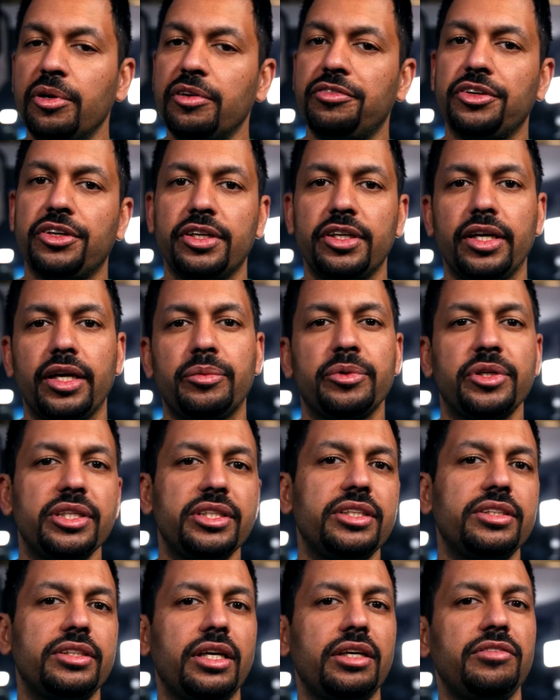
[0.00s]
But if you're gonna get
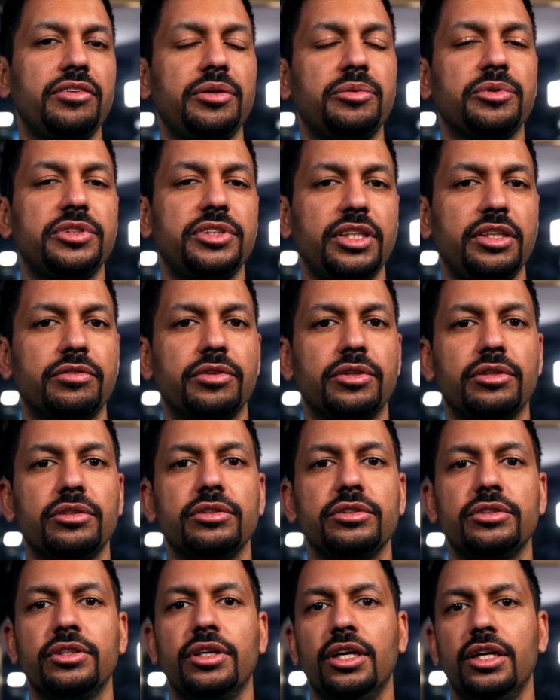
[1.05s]
one of these AV
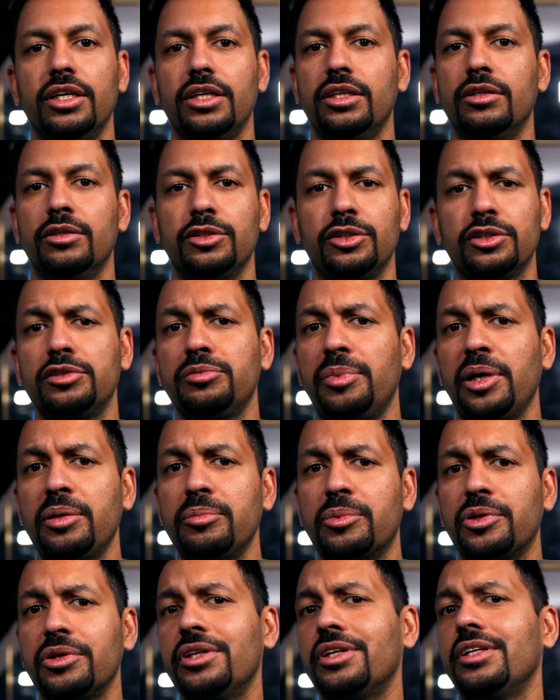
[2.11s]
receivers, you know, you're gonna
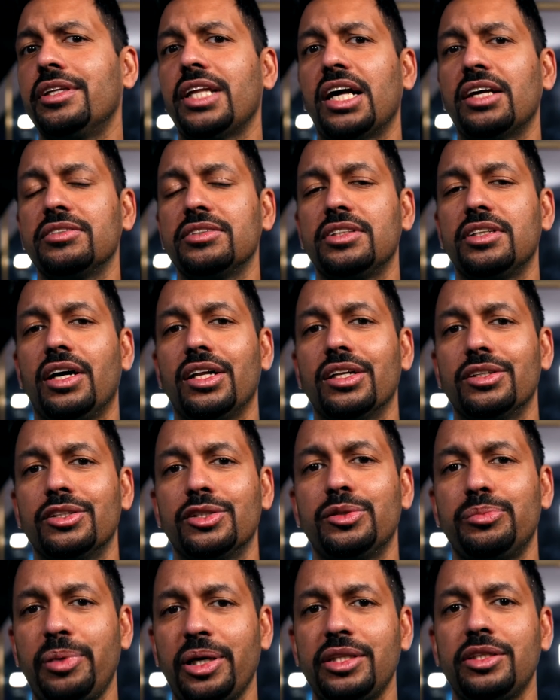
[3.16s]
spend more than
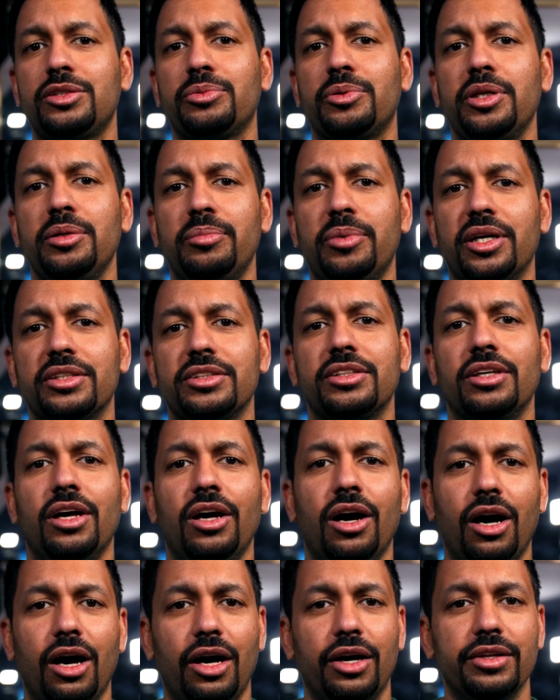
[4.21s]
$1,000, spend the 20 bucks
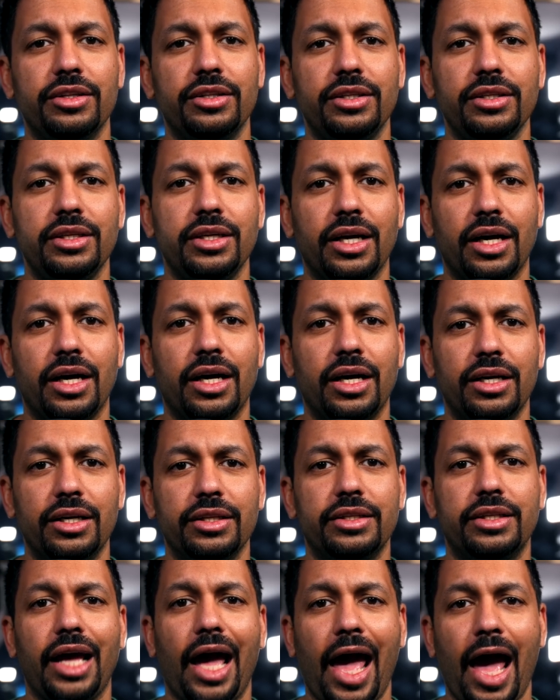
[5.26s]
on the, uh,
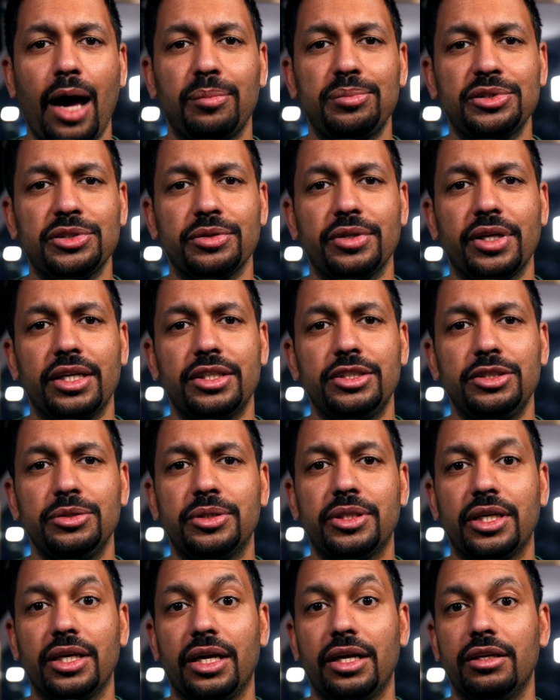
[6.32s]
the app so that
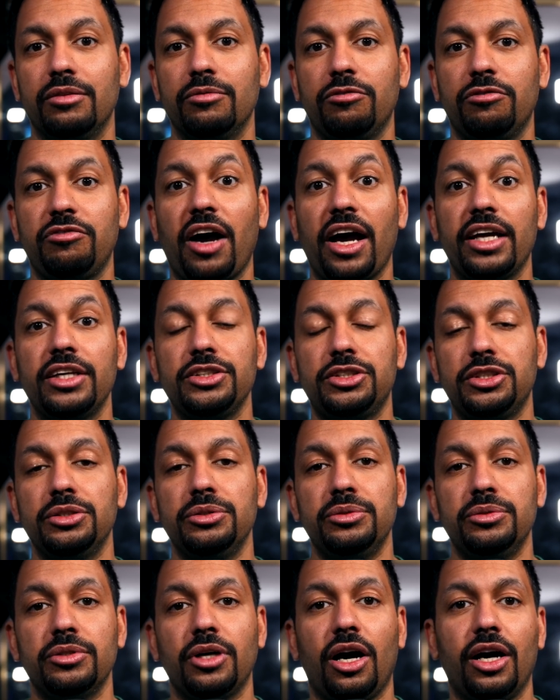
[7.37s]
you can fine
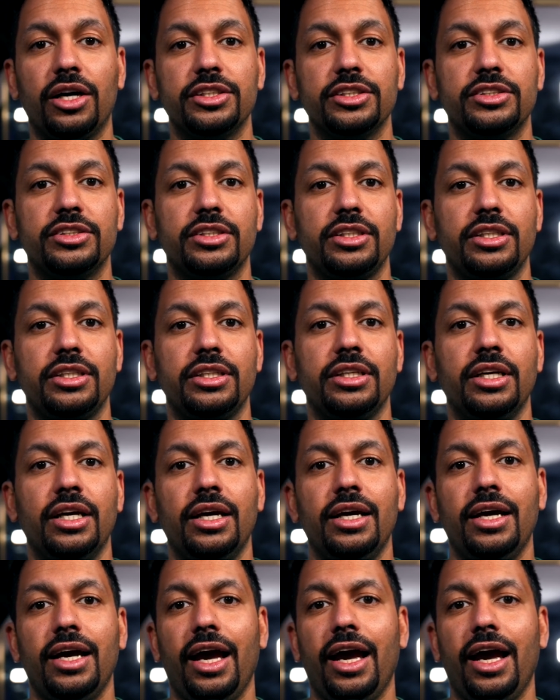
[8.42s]
tune Audyssey.